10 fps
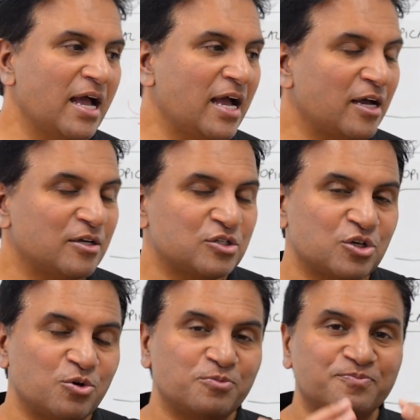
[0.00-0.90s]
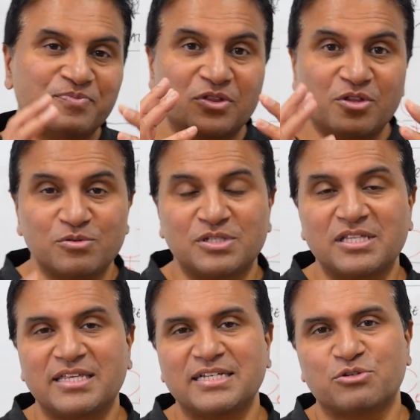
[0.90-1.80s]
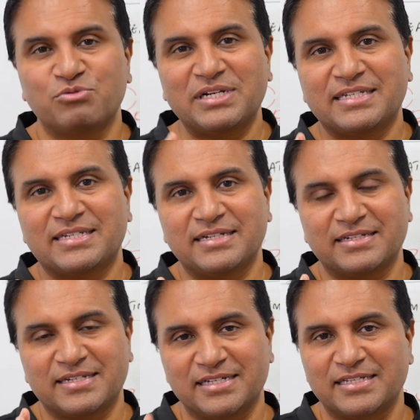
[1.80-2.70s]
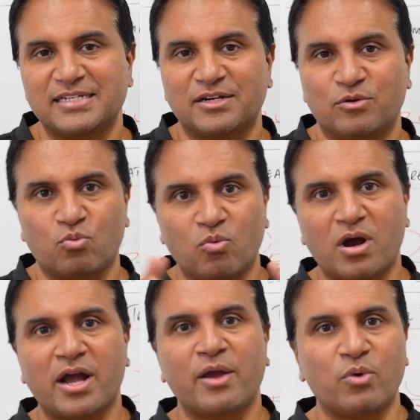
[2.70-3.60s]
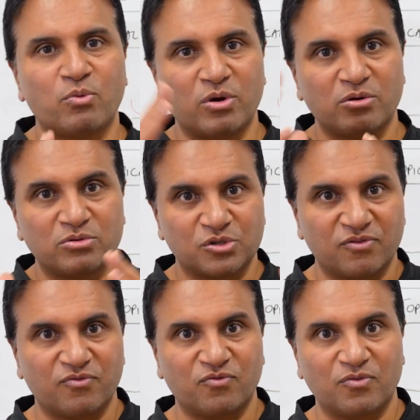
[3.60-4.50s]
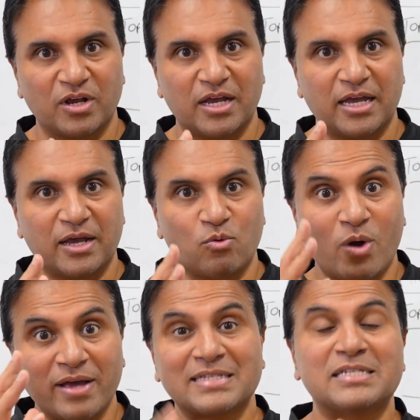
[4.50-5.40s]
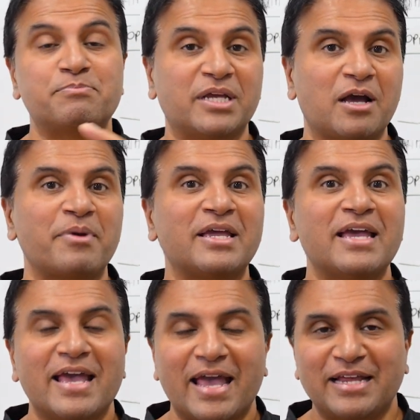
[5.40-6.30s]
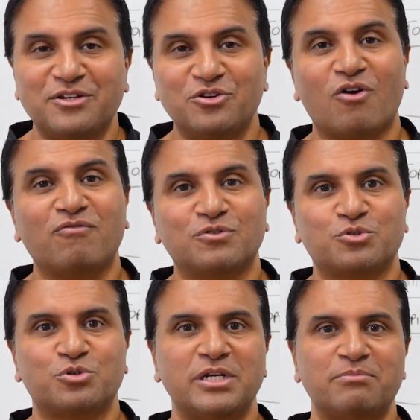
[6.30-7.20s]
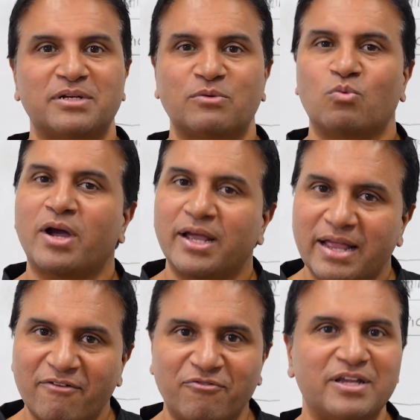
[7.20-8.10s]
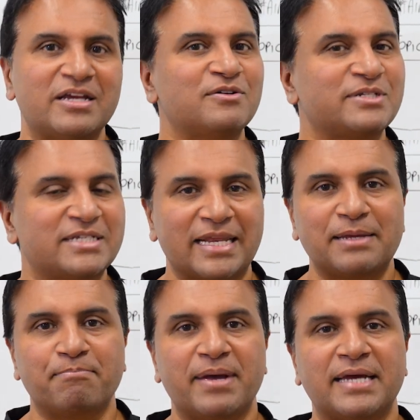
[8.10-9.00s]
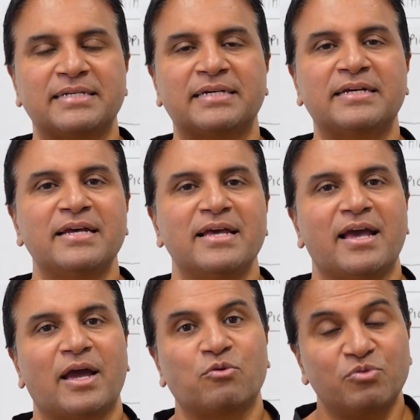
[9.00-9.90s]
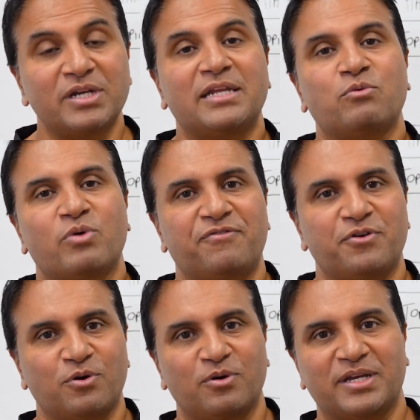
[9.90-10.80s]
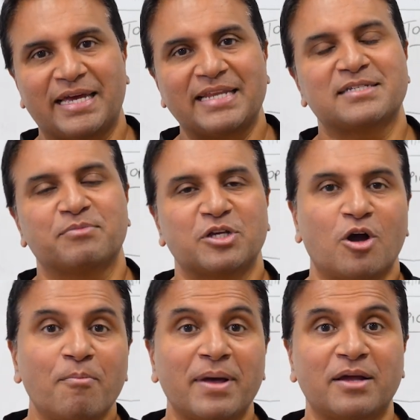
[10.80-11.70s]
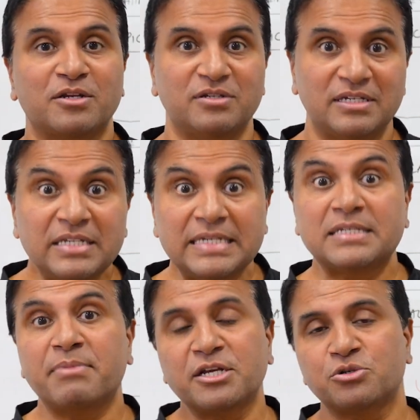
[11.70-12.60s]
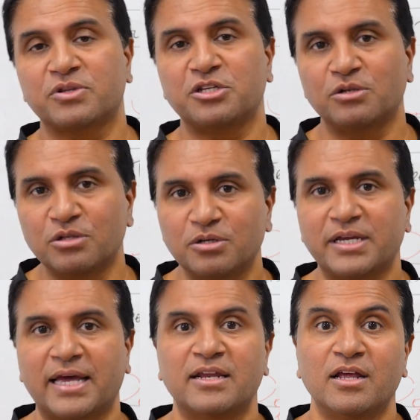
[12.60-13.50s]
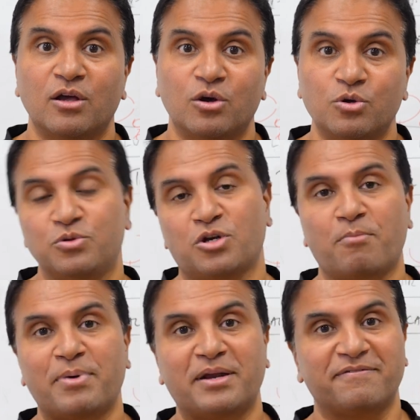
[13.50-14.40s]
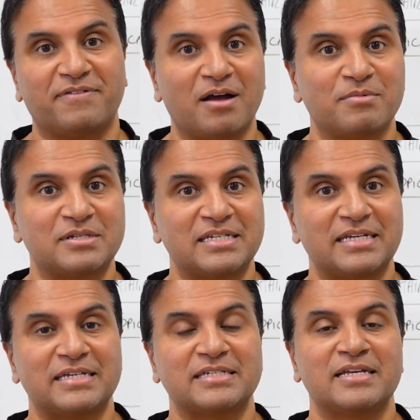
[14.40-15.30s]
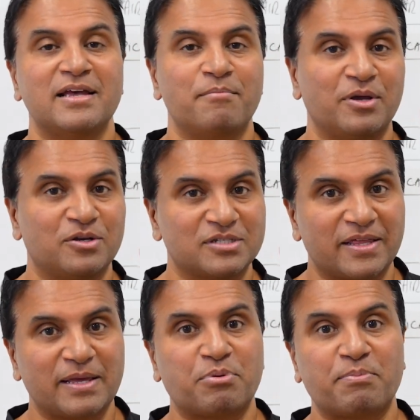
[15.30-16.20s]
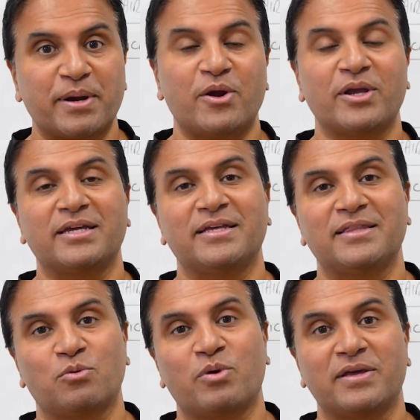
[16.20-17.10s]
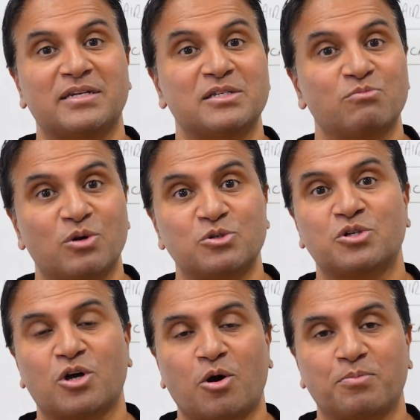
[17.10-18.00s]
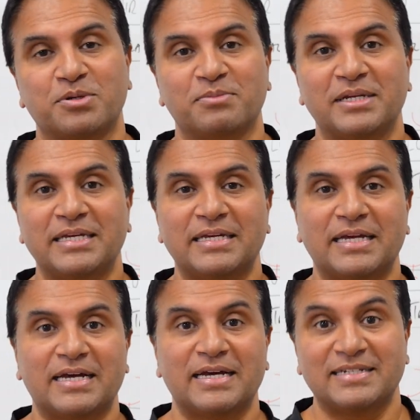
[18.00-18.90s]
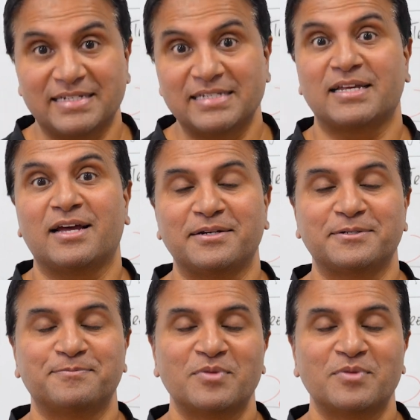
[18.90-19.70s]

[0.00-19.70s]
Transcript: Uh, so those are the things really to, to consider and why when we're sort of uh, why this is becoming a novel treatment, why every year it's getting better. And really, if you're getting something compounded, you need to make sure that you look at who the compounding pharmacy is because are they preparing it in the way that is most optimally uh, designed.